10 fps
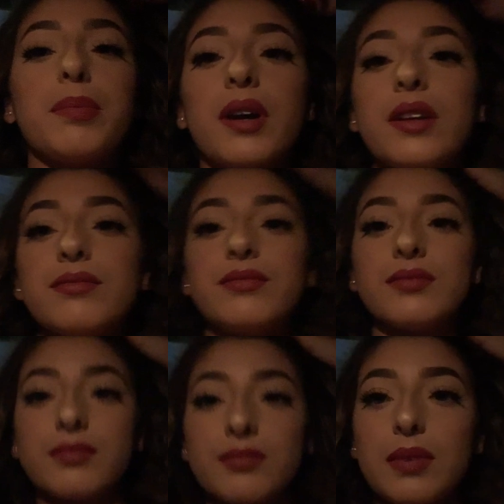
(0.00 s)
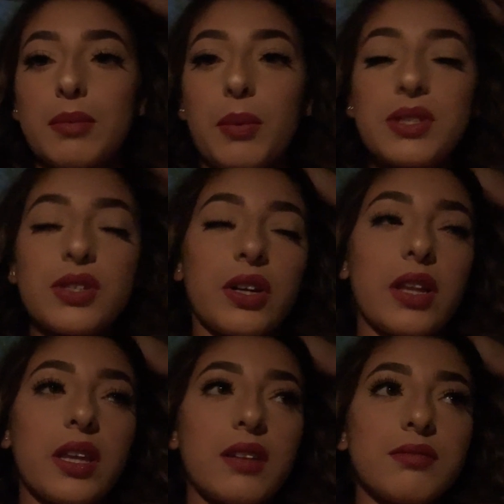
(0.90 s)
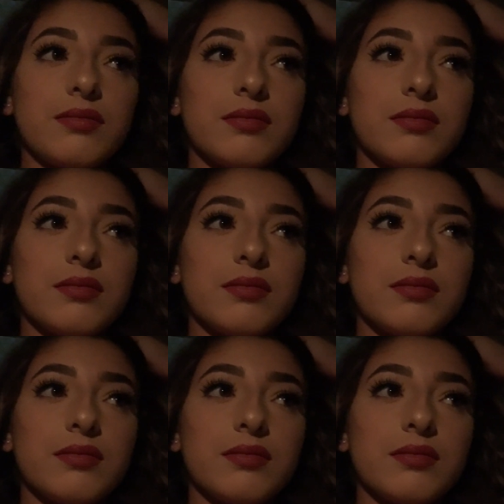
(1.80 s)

but I'm always early.